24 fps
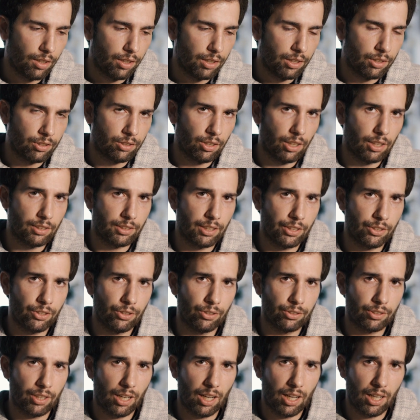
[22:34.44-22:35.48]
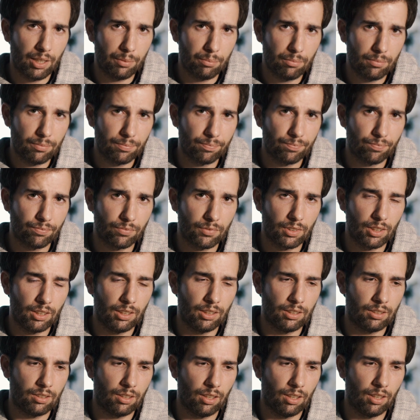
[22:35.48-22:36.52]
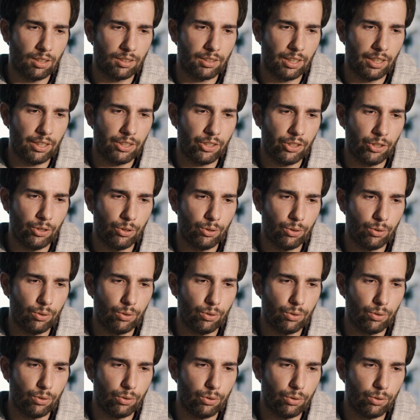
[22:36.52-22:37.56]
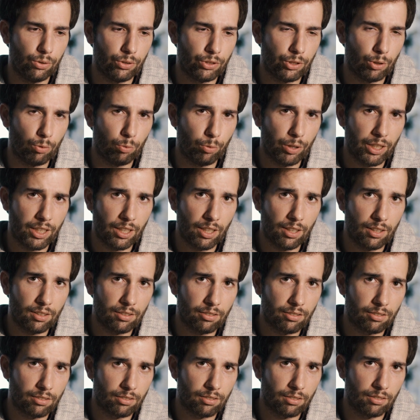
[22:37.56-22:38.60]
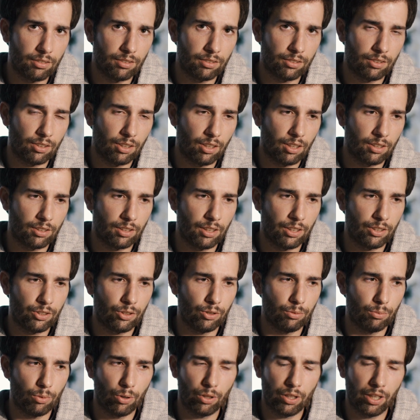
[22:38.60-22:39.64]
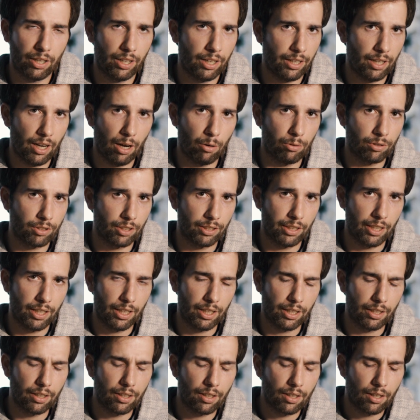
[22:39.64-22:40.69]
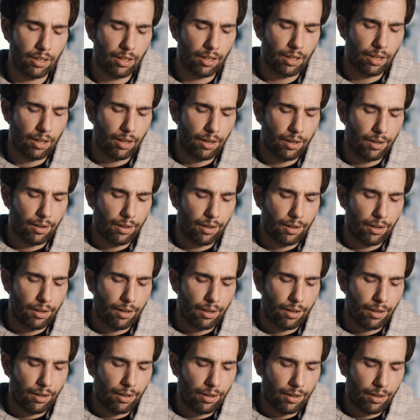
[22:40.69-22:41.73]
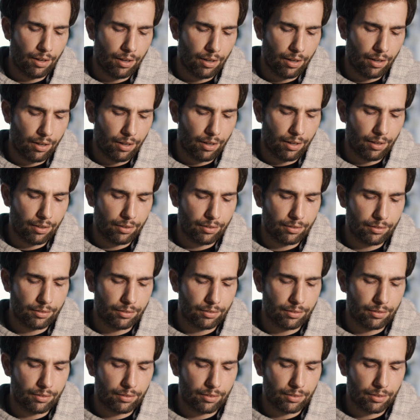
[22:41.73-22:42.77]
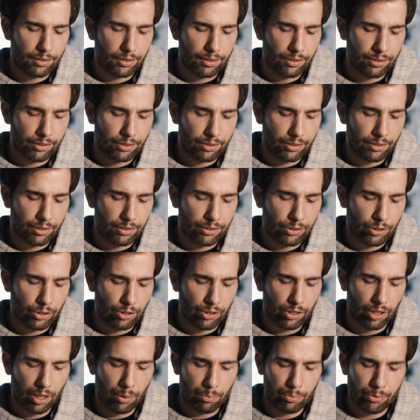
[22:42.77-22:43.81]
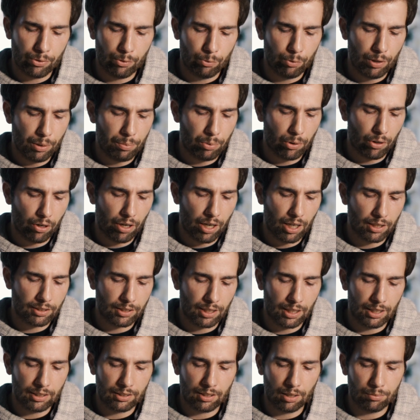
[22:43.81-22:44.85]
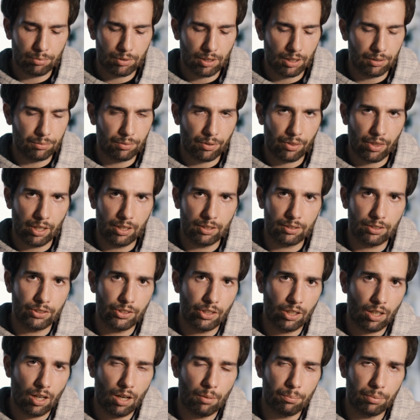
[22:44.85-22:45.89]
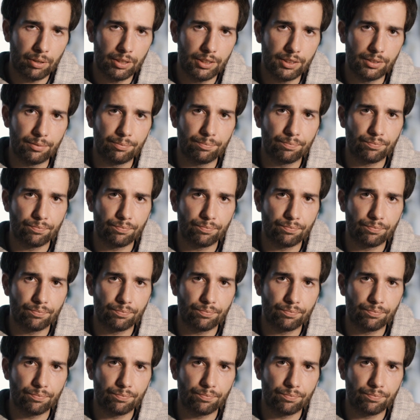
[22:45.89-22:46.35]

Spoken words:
It's going to take your time. It's going to take you your weekends. It's going to take you more than 8 hours a day. And you got to reprioritize sometimes things in your company.